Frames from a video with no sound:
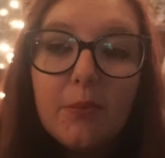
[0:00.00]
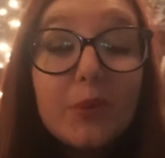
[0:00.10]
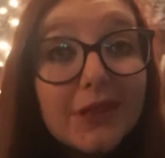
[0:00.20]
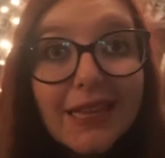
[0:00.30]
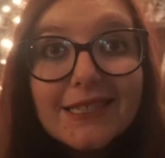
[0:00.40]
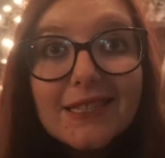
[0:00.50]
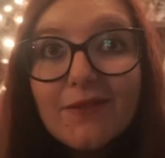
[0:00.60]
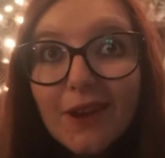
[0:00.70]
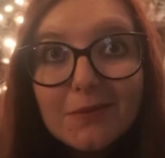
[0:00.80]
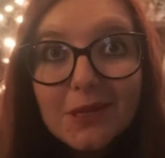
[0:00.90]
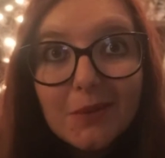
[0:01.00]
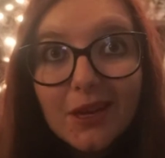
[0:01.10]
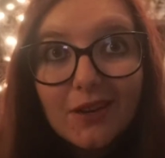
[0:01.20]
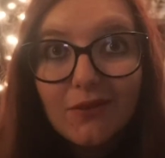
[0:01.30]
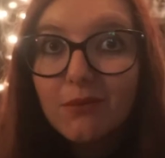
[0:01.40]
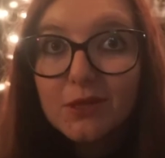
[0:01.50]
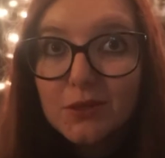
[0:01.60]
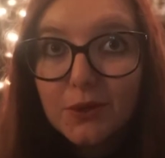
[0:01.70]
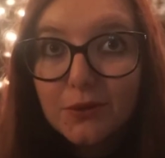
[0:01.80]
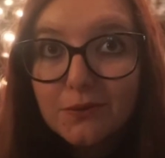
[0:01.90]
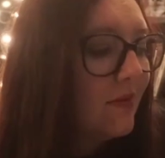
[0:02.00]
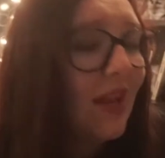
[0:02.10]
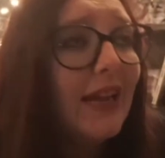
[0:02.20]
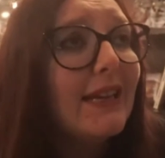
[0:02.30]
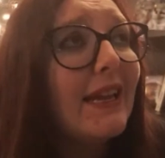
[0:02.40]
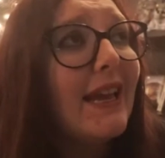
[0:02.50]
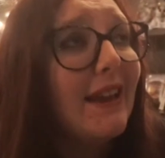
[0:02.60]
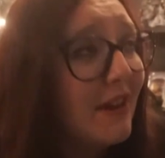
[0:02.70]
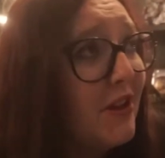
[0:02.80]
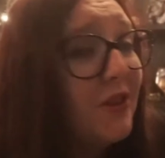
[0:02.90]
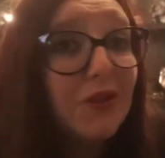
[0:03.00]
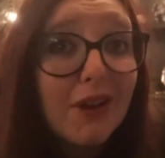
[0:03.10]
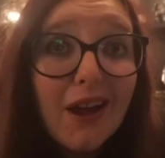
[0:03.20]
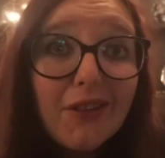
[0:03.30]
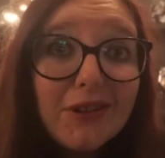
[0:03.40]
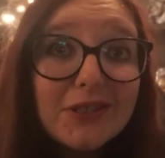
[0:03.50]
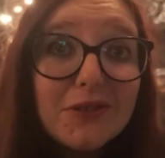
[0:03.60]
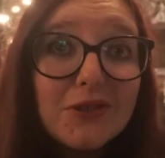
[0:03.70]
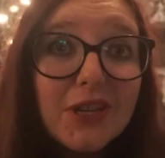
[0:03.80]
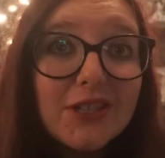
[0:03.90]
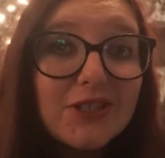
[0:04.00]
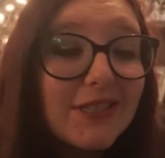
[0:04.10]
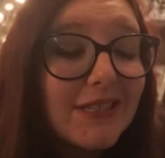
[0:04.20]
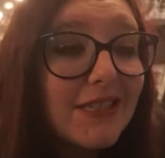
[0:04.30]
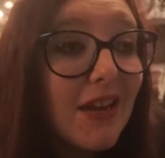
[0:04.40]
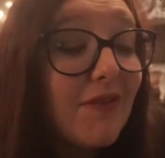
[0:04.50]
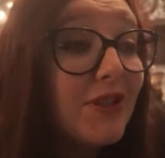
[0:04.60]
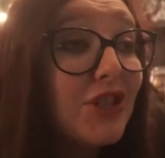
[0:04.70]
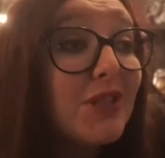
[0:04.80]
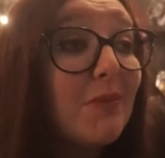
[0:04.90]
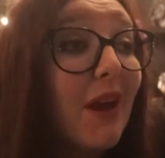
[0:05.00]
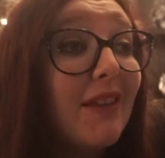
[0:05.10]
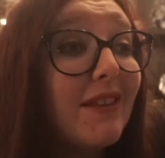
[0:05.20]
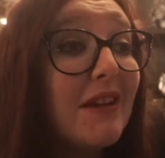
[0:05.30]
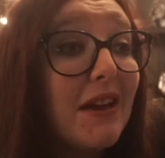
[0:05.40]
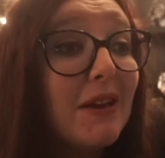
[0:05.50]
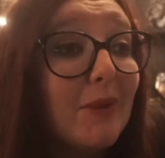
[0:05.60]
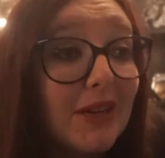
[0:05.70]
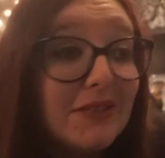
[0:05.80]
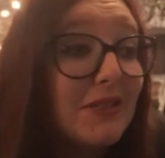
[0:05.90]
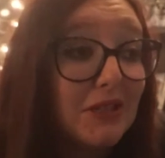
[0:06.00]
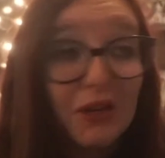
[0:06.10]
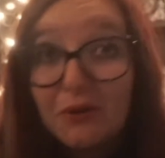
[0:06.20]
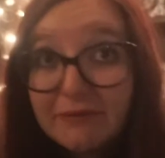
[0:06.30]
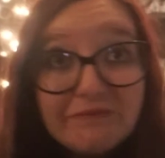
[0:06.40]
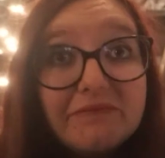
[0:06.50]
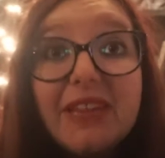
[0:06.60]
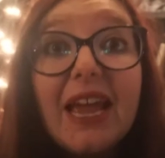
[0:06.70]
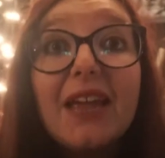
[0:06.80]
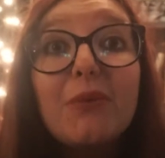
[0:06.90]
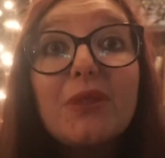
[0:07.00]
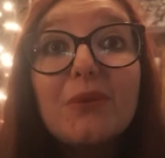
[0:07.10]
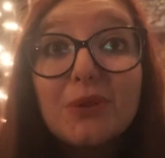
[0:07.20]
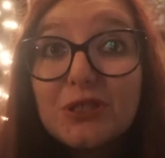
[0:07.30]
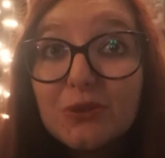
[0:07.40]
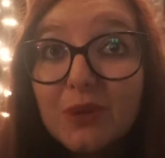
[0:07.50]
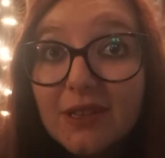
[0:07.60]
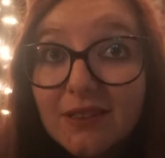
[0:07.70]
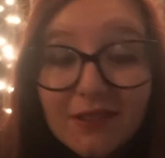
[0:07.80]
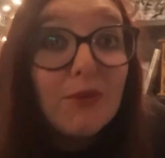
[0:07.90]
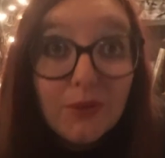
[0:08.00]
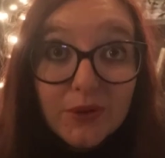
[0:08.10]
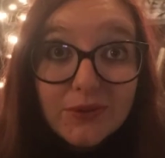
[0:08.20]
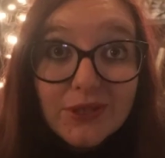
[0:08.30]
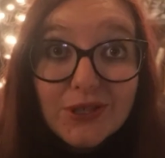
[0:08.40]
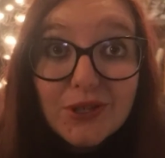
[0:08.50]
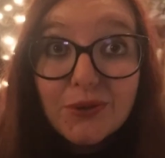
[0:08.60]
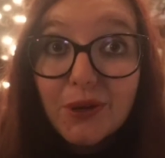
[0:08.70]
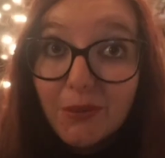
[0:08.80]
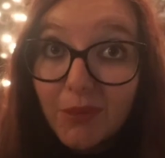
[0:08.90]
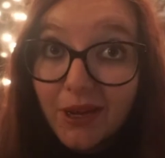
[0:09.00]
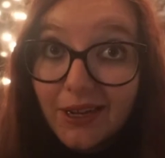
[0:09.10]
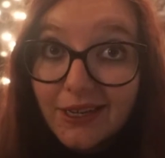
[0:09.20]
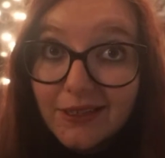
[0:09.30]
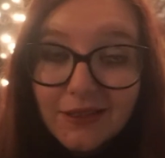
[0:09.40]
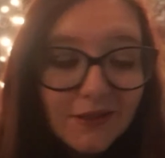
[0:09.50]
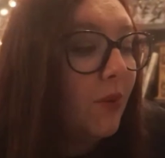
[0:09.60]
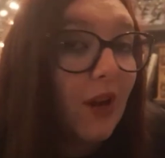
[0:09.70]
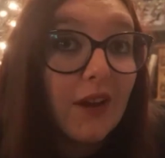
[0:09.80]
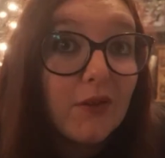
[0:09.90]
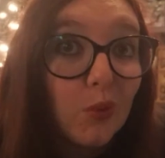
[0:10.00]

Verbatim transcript: but that's the vibes I'm getting from this room. And again, the color associations and stuff is just my thing anyways, so take with it what you will. Runes to combine, we have